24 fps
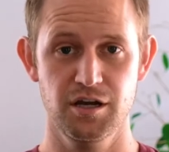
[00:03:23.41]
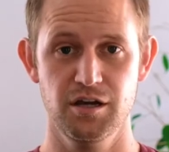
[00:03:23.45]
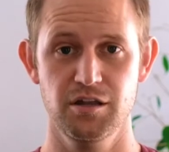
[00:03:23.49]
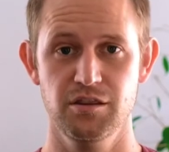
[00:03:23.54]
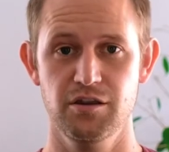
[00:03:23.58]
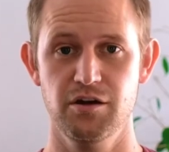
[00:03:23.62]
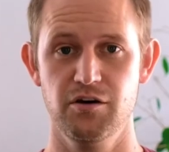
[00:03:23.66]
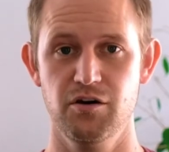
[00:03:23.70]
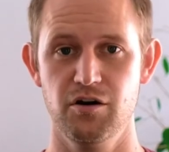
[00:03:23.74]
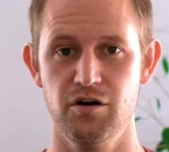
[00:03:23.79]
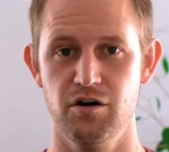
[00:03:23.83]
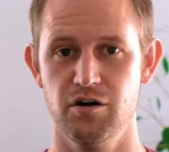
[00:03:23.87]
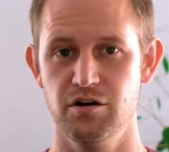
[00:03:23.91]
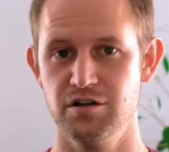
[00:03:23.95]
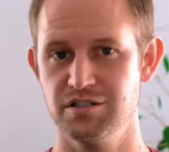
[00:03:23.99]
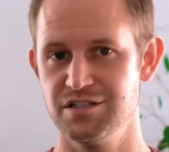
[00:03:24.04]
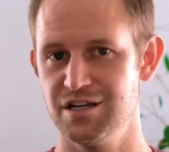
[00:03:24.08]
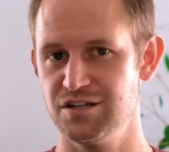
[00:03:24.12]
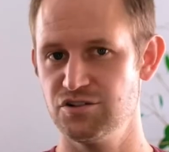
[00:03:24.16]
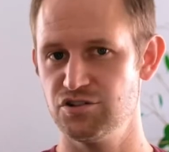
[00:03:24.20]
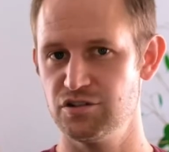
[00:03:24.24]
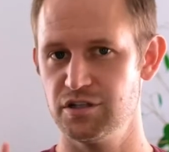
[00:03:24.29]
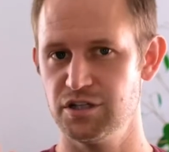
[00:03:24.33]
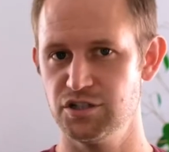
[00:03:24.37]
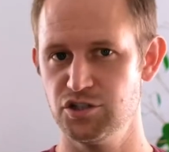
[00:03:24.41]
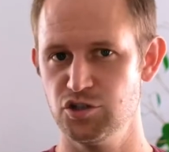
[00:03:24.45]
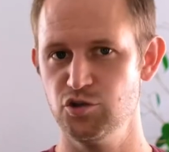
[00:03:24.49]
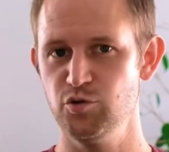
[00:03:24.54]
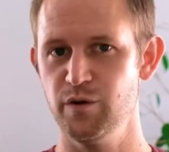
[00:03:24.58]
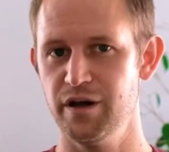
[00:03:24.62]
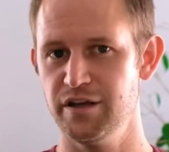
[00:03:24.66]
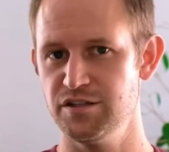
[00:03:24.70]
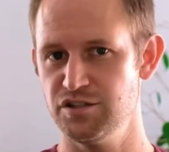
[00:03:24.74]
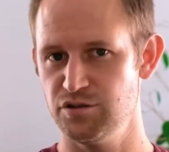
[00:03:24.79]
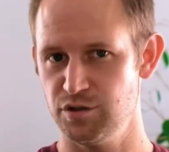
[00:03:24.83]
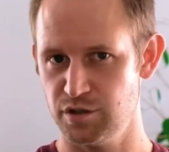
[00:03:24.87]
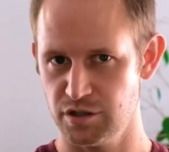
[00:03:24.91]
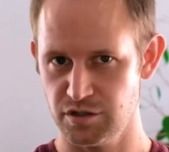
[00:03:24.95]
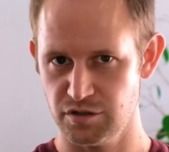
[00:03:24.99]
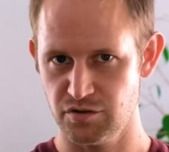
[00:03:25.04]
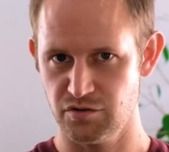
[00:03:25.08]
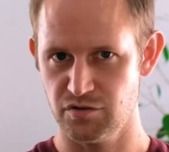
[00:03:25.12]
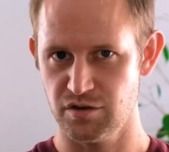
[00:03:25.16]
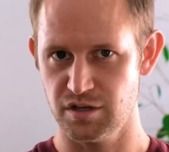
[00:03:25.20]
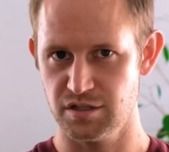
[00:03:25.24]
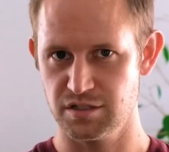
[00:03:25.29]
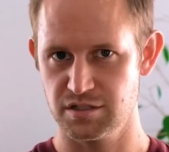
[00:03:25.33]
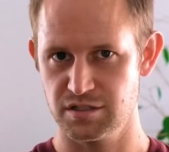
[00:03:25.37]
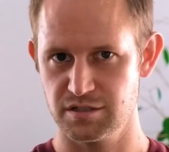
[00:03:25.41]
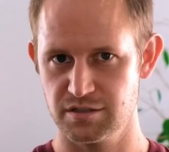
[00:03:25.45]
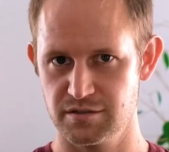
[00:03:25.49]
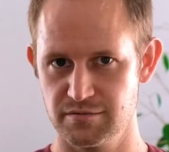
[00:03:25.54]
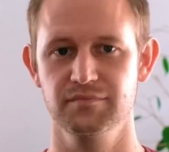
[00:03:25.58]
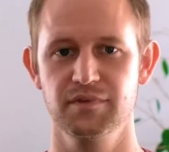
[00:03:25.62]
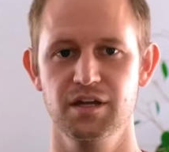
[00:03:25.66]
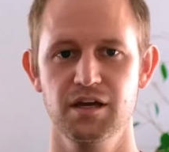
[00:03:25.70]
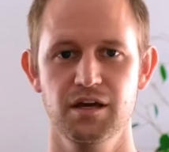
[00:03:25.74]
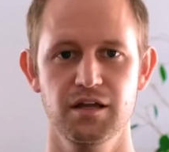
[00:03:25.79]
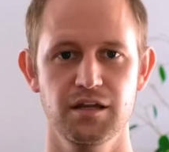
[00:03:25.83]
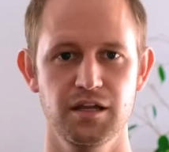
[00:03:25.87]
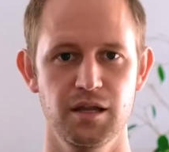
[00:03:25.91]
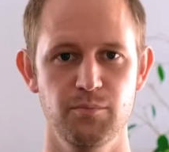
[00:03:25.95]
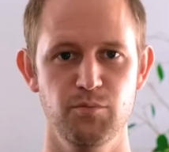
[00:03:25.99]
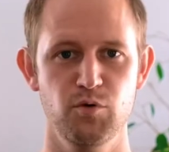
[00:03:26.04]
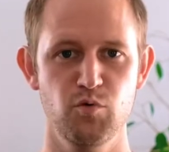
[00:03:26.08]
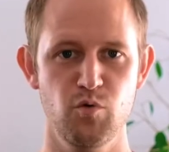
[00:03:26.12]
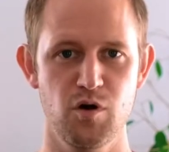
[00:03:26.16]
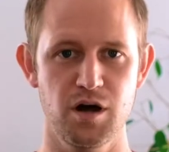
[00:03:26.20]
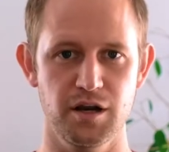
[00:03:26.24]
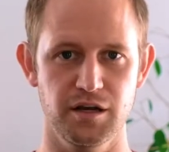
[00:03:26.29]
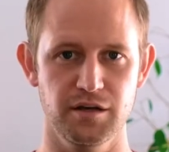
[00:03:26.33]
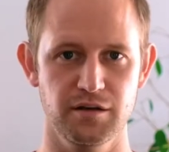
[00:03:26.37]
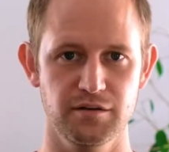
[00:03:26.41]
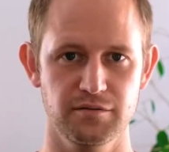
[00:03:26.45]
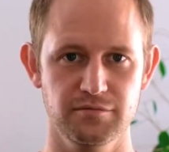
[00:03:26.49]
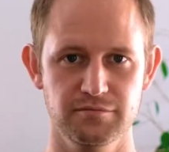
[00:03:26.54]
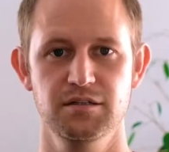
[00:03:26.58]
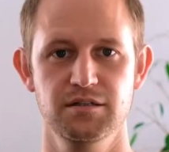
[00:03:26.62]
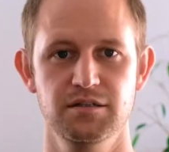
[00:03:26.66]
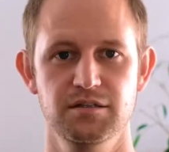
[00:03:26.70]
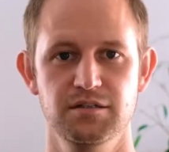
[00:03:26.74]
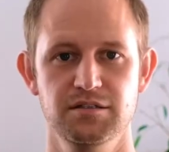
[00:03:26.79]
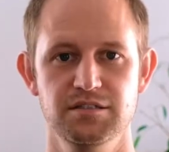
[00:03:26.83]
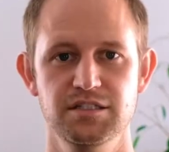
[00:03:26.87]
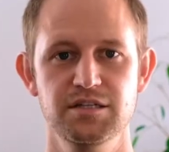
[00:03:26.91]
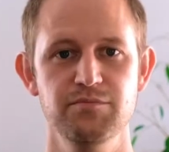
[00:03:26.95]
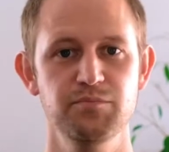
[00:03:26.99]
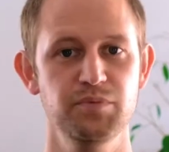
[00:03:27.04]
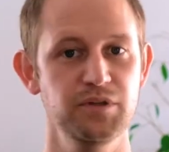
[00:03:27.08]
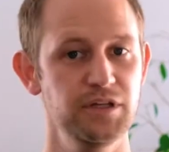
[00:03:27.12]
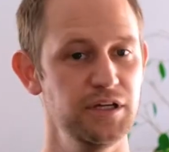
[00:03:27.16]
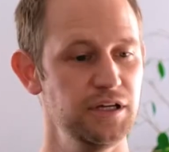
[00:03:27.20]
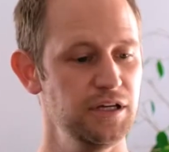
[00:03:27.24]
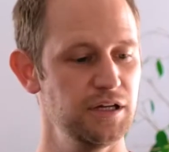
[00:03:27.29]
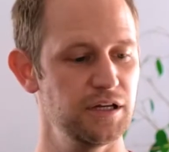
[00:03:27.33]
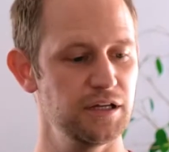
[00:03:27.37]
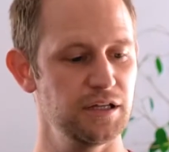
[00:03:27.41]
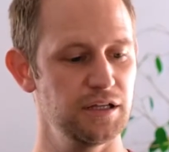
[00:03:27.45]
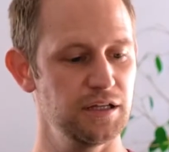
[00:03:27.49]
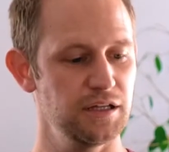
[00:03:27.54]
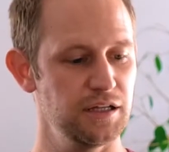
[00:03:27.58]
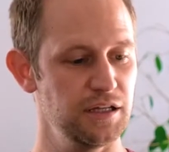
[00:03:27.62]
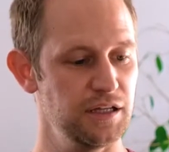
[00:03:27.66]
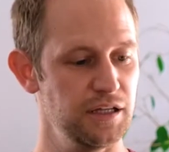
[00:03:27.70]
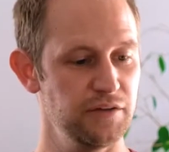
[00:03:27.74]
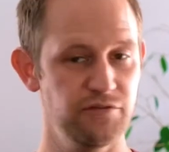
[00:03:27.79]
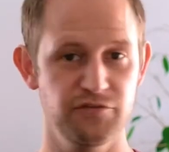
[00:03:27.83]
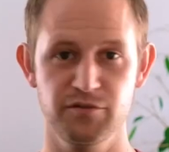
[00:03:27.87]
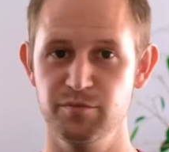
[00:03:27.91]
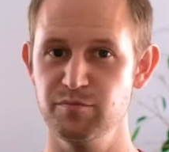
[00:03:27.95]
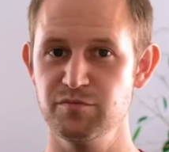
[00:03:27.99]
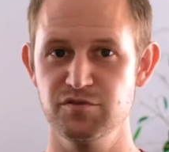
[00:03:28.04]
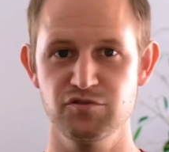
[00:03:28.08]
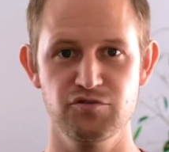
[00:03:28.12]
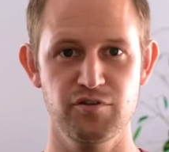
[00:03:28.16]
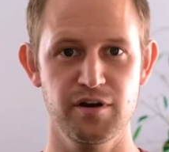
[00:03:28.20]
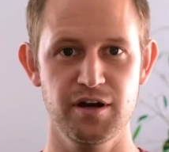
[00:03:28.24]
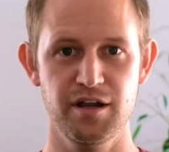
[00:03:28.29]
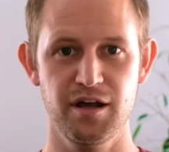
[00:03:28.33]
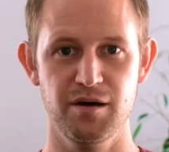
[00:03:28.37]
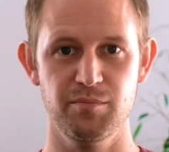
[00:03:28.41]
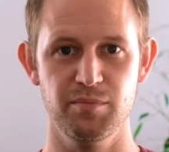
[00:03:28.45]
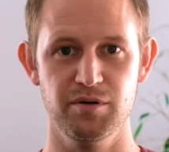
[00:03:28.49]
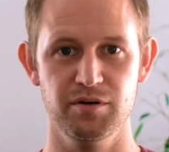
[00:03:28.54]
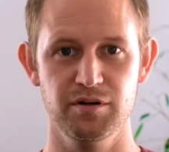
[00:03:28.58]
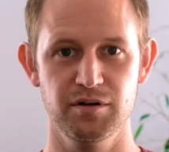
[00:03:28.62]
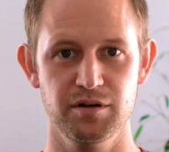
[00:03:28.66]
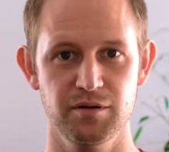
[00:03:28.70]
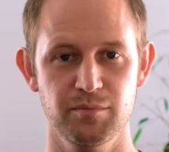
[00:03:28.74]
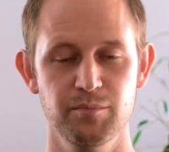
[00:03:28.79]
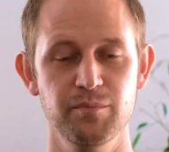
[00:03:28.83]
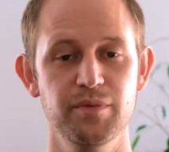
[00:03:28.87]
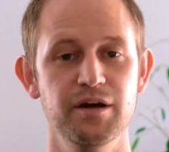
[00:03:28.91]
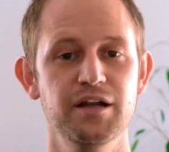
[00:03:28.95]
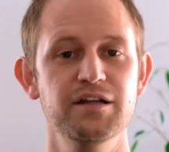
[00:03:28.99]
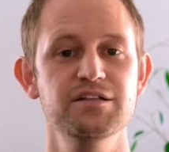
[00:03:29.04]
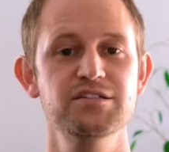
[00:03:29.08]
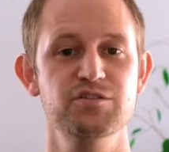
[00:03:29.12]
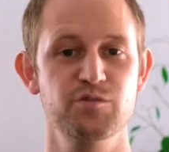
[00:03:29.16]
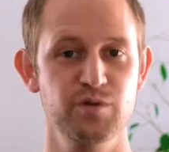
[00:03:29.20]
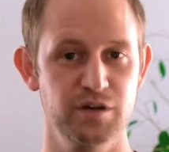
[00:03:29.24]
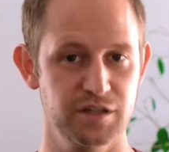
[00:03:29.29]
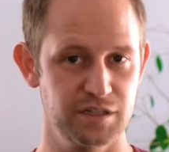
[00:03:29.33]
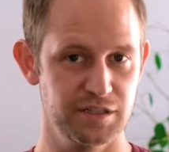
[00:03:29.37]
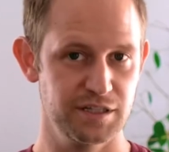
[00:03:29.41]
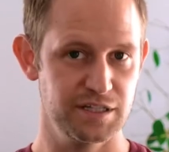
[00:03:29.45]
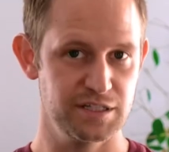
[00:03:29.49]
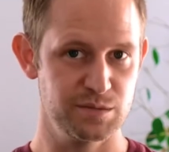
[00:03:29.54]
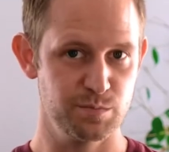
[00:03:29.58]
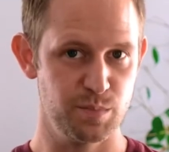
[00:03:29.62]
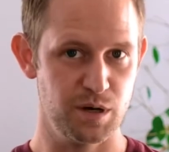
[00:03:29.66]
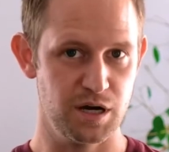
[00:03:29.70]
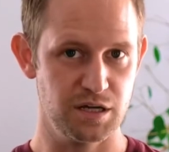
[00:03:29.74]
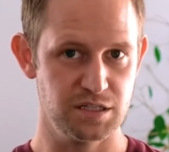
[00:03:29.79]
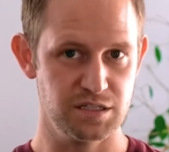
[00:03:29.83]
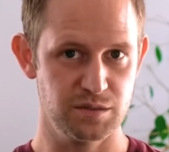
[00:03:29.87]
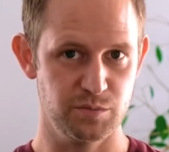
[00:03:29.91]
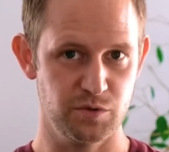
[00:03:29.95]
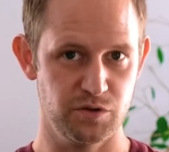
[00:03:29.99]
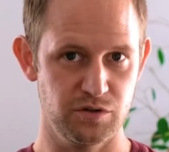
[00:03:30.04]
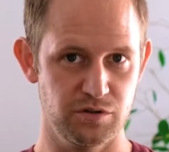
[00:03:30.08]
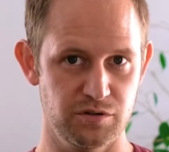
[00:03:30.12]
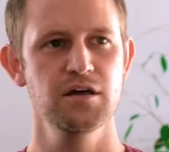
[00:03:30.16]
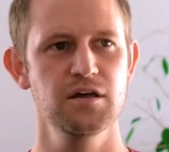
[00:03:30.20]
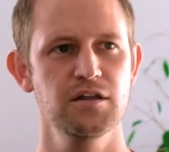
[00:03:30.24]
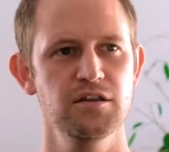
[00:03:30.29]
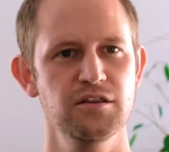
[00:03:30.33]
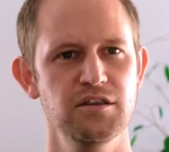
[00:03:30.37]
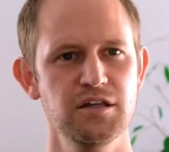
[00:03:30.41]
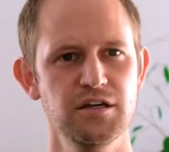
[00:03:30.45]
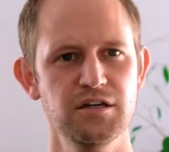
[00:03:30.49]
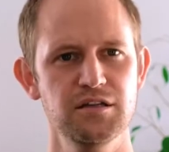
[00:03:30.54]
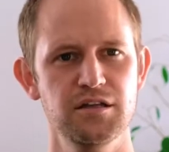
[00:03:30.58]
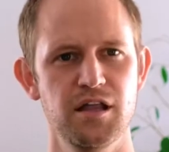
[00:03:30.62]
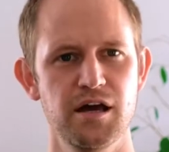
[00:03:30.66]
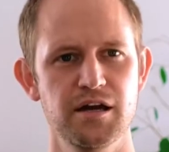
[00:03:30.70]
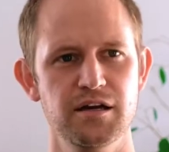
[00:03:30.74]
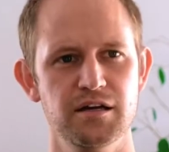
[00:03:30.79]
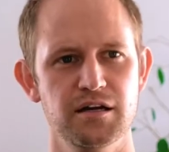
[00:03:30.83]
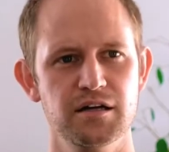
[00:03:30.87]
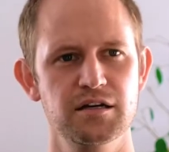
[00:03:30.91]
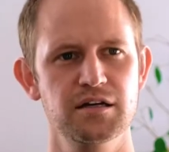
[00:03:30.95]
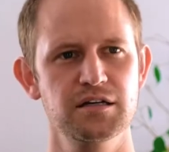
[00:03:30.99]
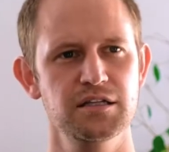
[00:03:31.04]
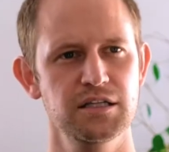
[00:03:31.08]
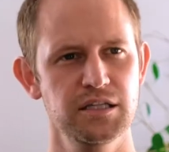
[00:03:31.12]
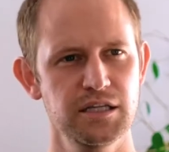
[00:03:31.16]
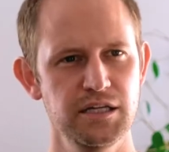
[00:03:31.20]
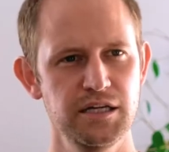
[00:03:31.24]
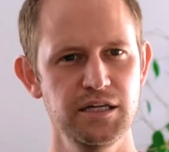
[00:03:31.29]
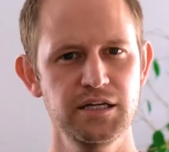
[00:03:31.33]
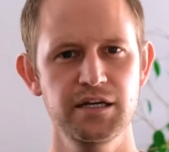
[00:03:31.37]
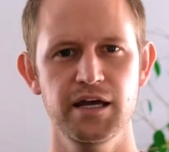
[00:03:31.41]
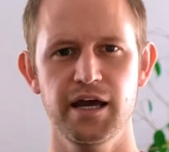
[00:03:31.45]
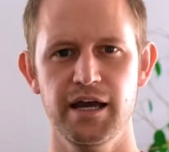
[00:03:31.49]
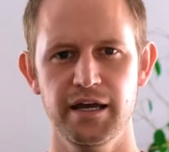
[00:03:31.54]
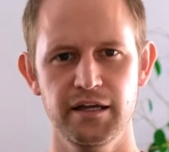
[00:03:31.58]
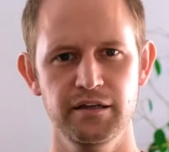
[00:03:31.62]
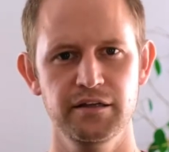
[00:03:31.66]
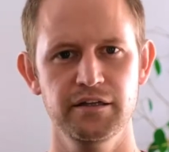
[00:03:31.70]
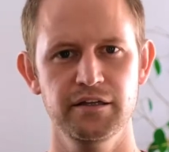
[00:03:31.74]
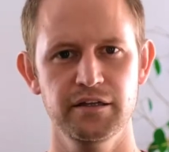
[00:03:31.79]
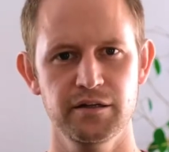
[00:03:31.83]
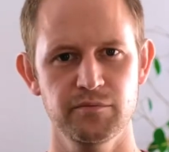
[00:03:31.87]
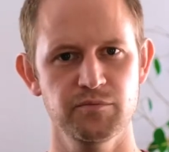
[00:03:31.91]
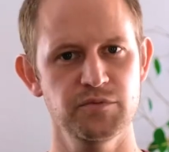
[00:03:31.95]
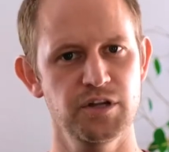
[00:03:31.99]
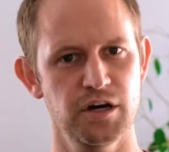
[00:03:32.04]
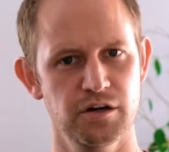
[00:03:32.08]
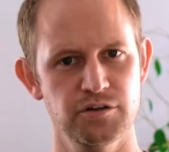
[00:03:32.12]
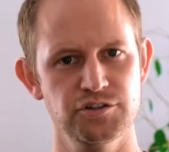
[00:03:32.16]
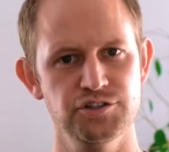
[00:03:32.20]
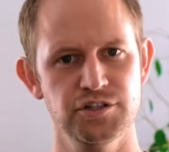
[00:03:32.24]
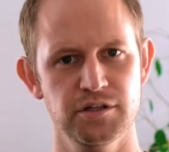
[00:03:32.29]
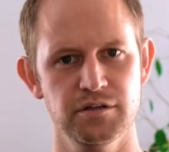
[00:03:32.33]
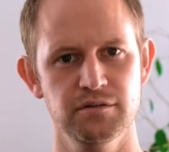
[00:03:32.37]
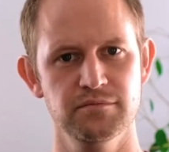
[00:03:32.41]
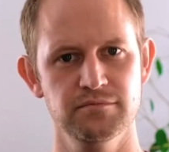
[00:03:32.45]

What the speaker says: There are essentially two ways you can do this. Number one, simply lift them straight up, but as quickly as possible. Think like a clean alien abduction.